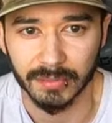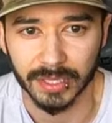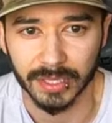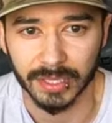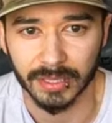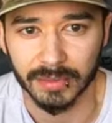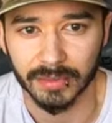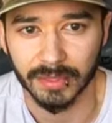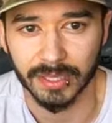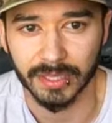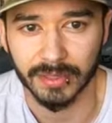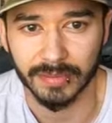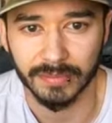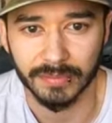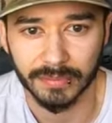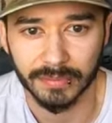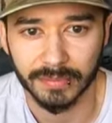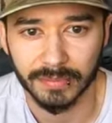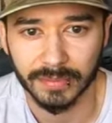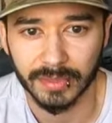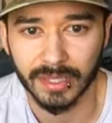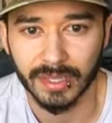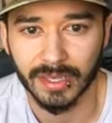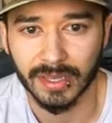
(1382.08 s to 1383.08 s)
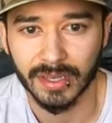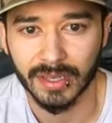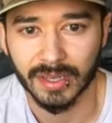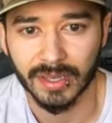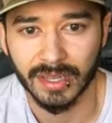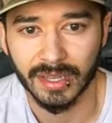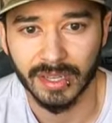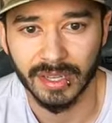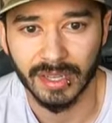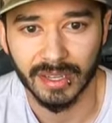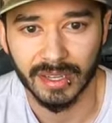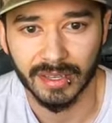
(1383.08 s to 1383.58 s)
I'm like, well,
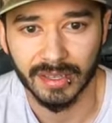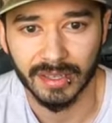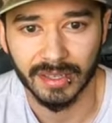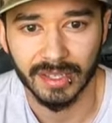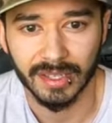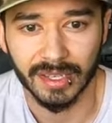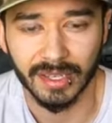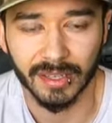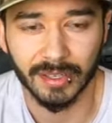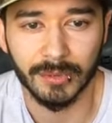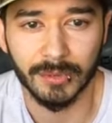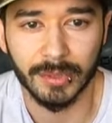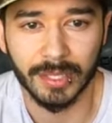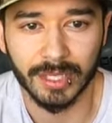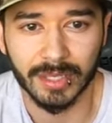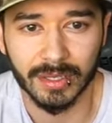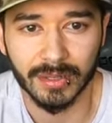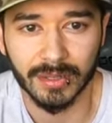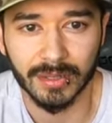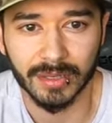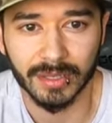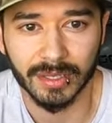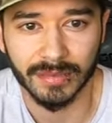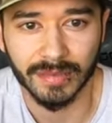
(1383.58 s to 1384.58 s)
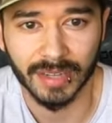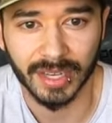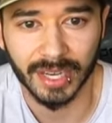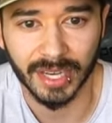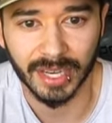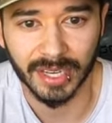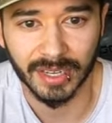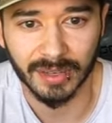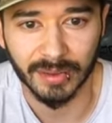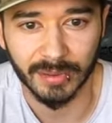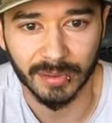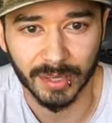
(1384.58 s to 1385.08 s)
it would be cool if I
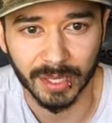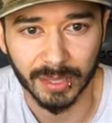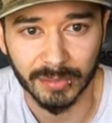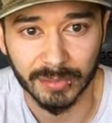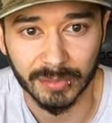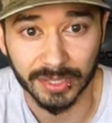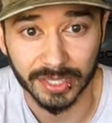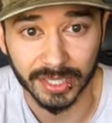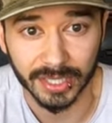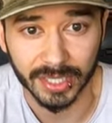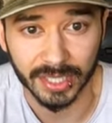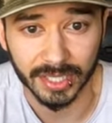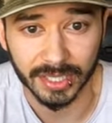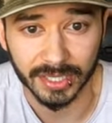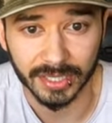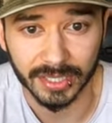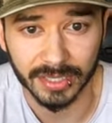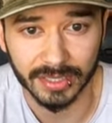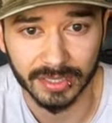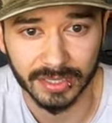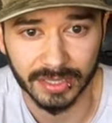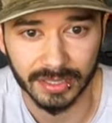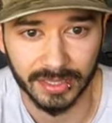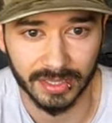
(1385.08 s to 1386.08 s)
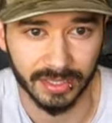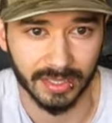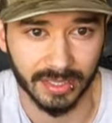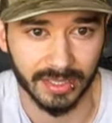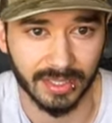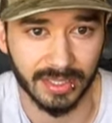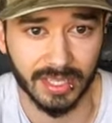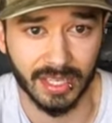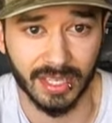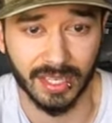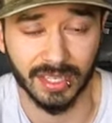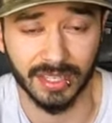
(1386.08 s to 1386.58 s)
had a website,
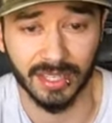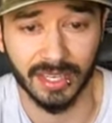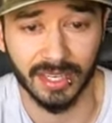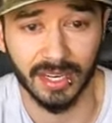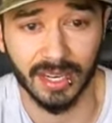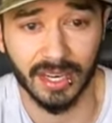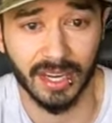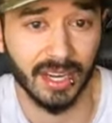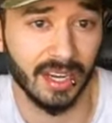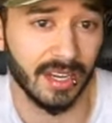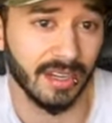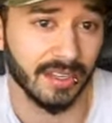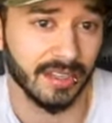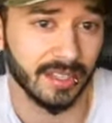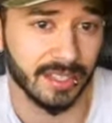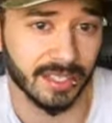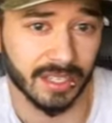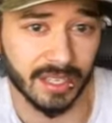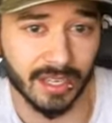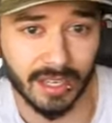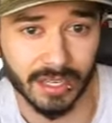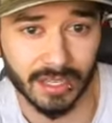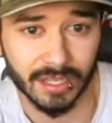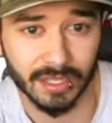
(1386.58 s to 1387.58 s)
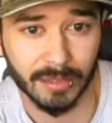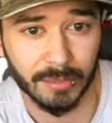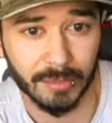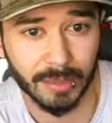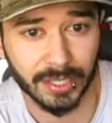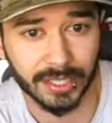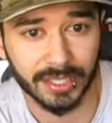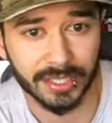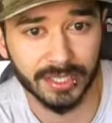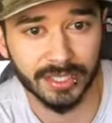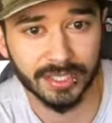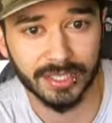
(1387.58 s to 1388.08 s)
and then I had like all the
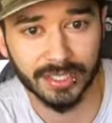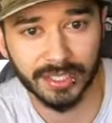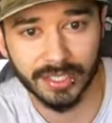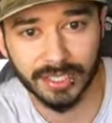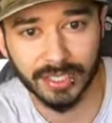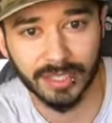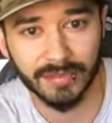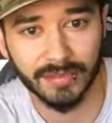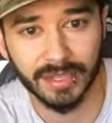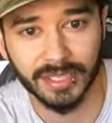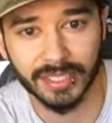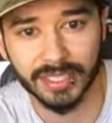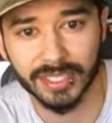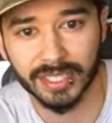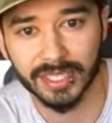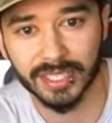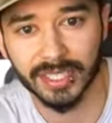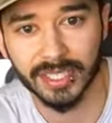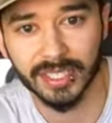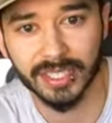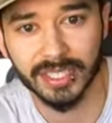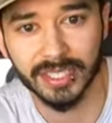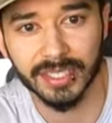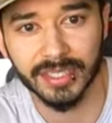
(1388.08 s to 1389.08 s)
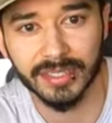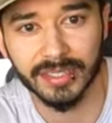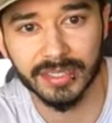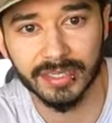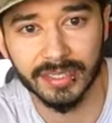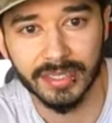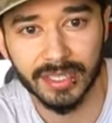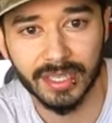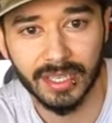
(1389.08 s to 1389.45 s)
pictures of stuff I did.